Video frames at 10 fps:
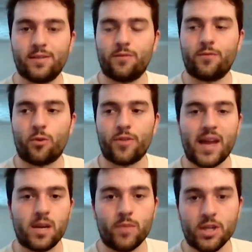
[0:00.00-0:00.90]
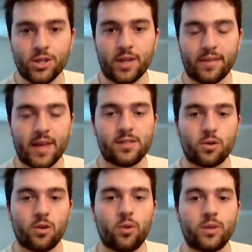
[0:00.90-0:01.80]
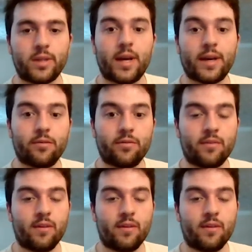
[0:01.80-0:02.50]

for that ambition, like that's their goal in life.